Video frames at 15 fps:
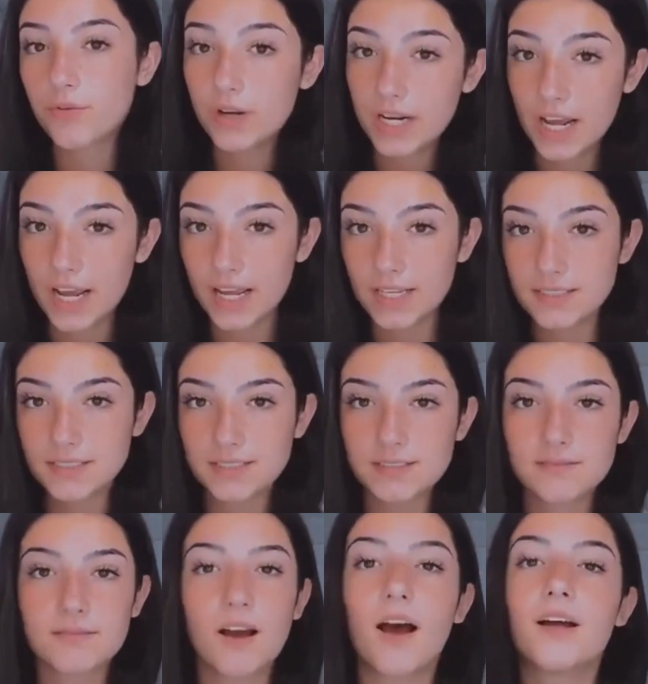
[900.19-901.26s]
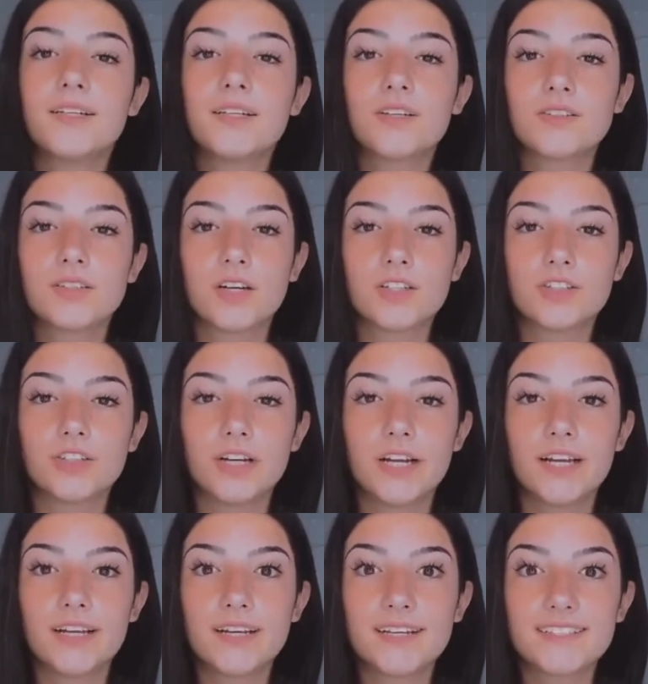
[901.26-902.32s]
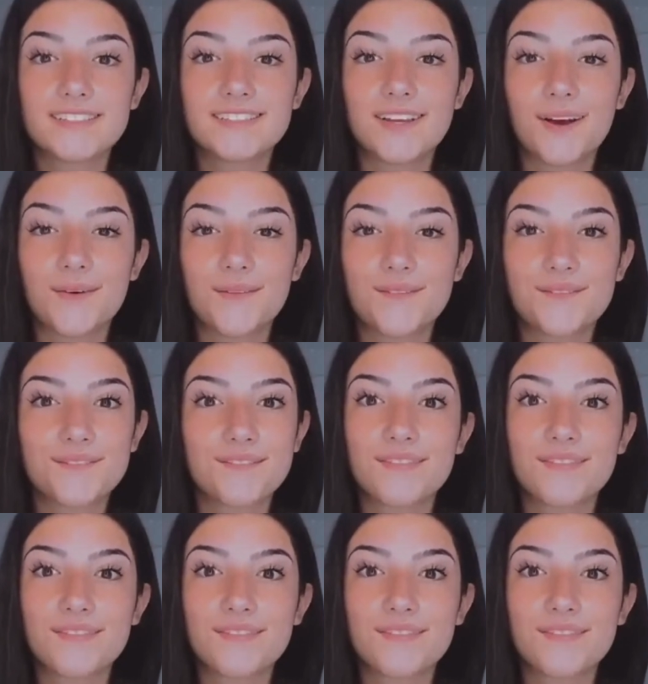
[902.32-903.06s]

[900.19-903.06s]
3 days until surgery, so